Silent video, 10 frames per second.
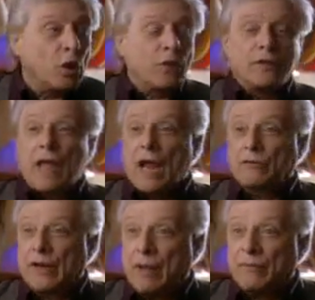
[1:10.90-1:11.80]
Would you go to the
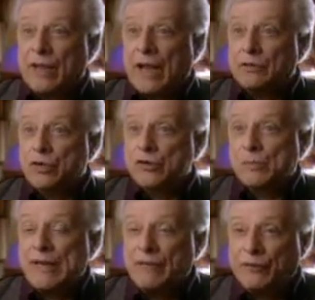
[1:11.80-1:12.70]
doctor and have them take out your
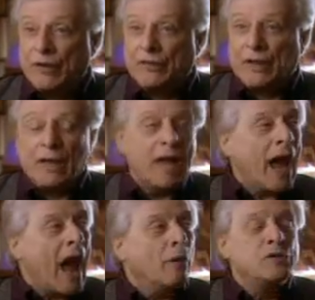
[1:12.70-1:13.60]
spleen for nothing?
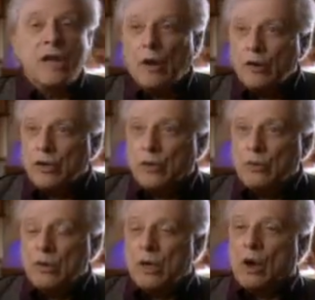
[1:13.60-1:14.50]
How dare
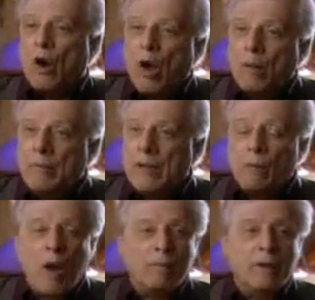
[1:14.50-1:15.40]
you call me
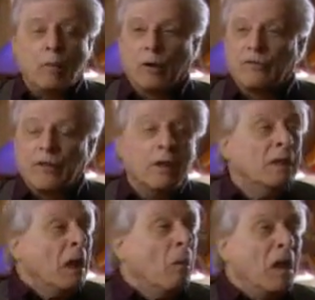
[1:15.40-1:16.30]
and want me to work for anything?
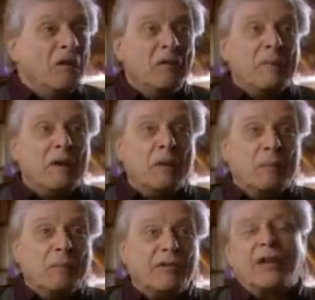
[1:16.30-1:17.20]
Well, it would be good
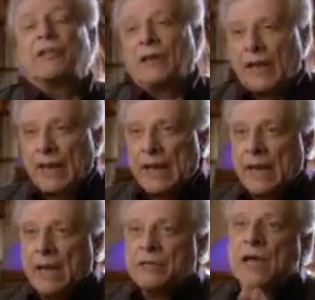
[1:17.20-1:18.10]
publicity. I said,
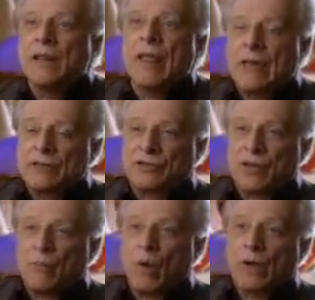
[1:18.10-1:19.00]
lady, tell that to
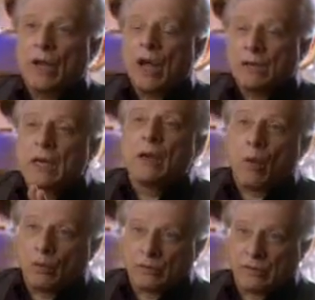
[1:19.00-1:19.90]
someone a little
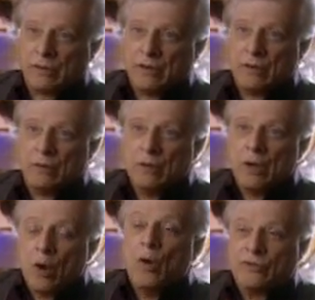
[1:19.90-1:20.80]
older than you
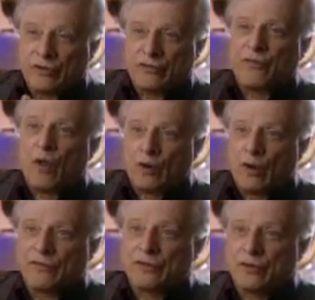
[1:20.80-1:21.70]
who has just fallen
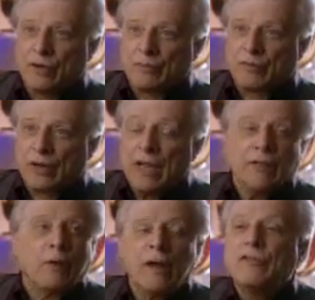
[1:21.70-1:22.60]
off the turnip truck.
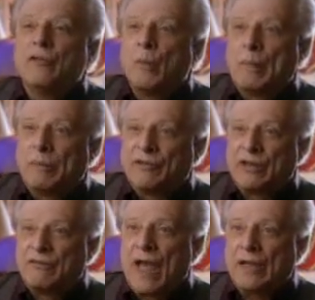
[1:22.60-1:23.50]
There is no
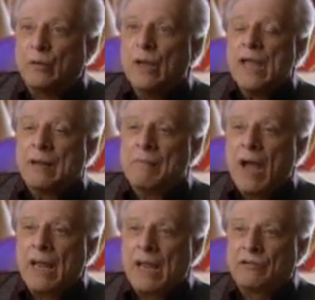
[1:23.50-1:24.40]
publicity value in
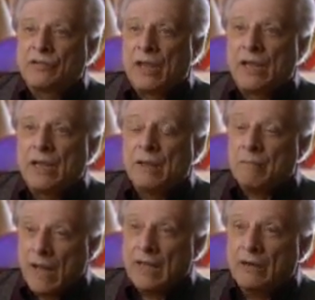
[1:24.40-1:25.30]
my essay,
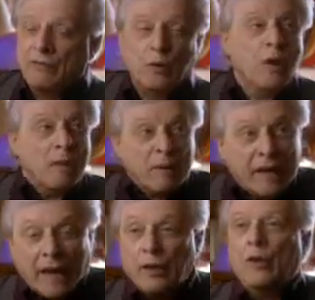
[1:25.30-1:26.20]
my interview,
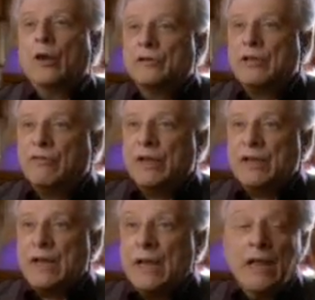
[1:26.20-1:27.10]
being on your
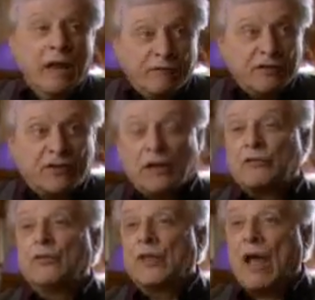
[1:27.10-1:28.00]
DVD. If you sell
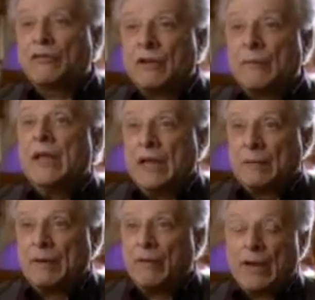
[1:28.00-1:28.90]
2,000 of them,
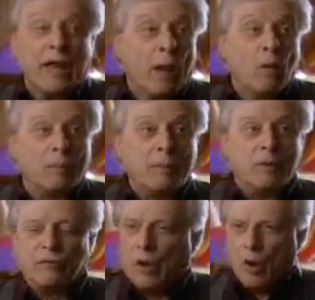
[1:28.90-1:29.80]
it'll be great. And what are
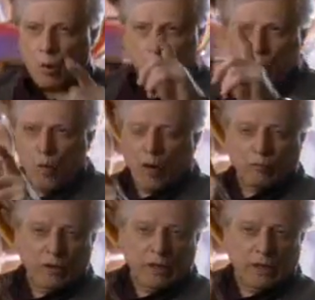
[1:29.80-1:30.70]
people going to say? Ooh, I
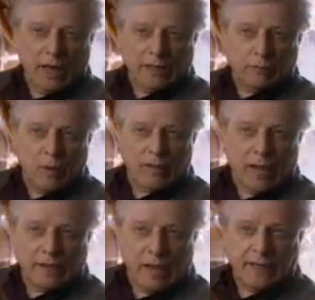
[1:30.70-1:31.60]
really like the way
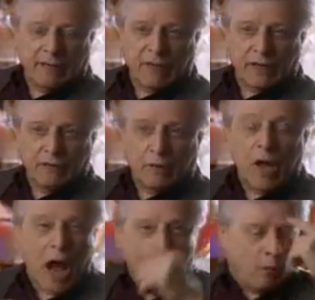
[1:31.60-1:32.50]
that guy gave that interview.
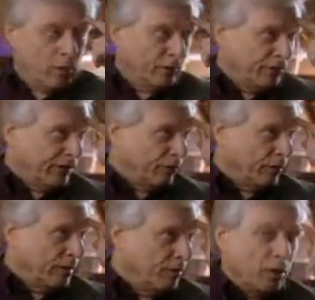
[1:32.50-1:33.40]
I wonder if he's ever
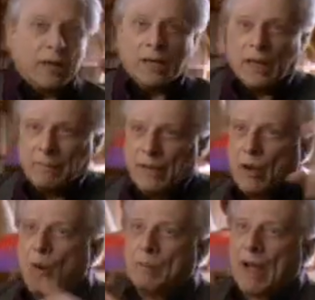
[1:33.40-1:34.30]
written a book. Let me
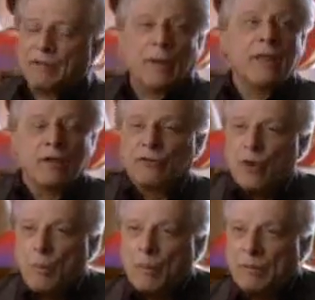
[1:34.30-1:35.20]
go and buy it. There's
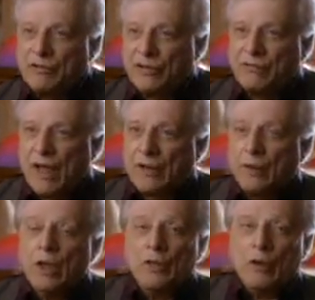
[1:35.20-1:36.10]
no publicity
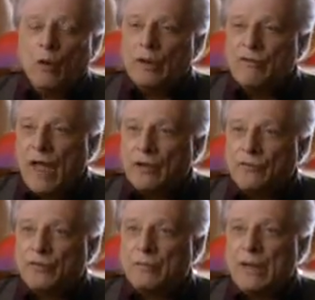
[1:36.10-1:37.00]
value. The only
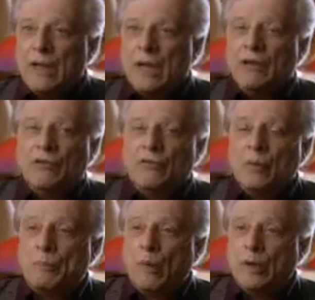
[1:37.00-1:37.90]
value for me is if
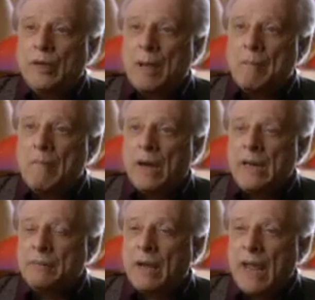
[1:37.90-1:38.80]
you put
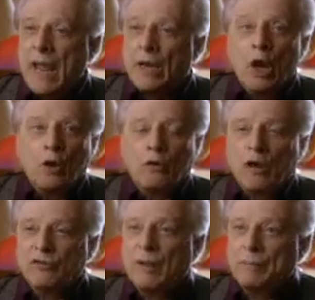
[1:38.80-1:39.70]
money in my hand.
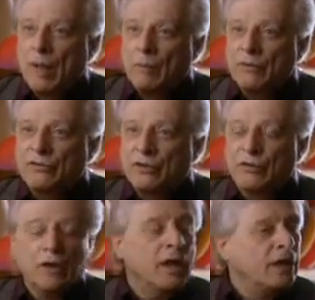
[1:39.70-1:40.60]
Cross my palm with
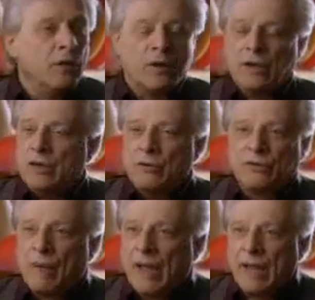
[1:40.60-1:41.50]
silver. You can
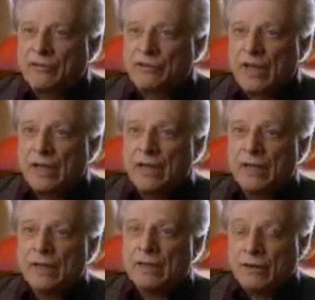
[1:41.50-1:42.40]
use my essay.
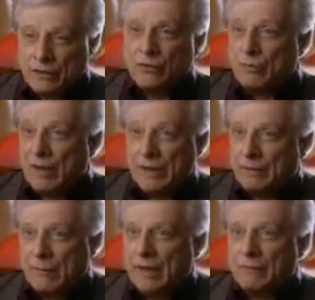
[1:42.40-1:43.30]
You can use my
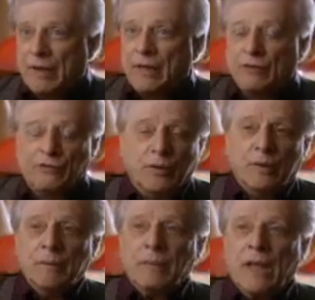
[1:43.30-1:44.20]

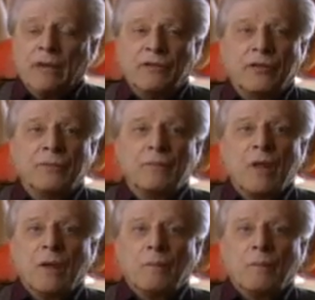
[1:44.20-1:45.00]
interview. And she says,